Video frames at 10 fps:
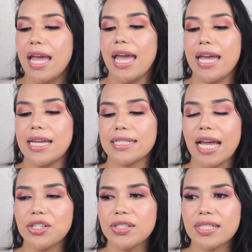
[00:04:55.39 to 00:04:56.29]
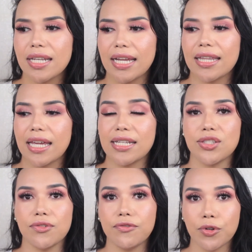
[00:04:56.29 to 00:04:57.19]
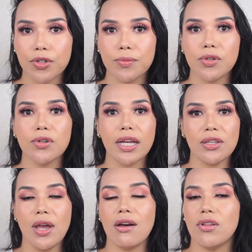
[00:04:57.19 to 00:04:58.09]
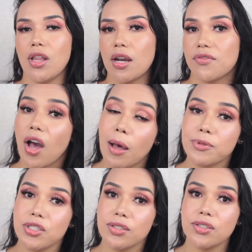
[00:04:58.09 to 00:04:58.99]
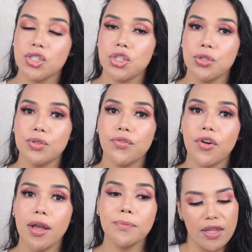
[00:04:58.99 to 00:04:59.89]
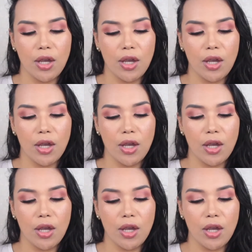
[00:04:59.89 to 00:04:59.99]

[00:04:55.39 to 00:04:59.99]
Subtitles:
and I just like that it's affordable and you have a lot of options to choose from.